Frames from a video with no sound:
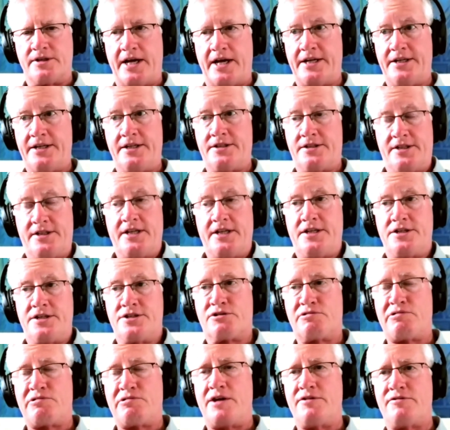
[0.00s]
And it is
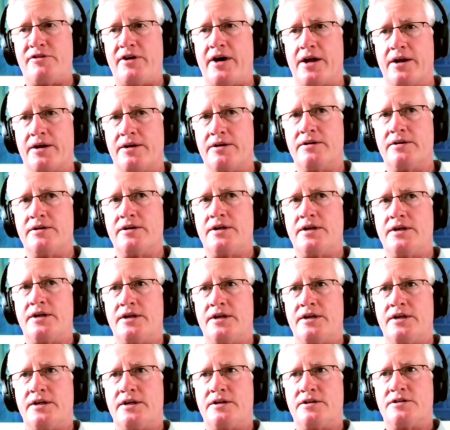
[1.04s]
great fun,
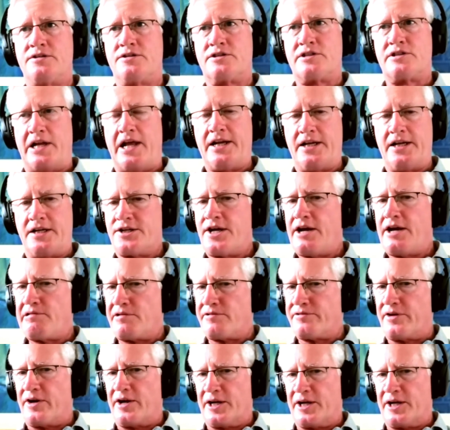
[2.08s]
slightly terrifying.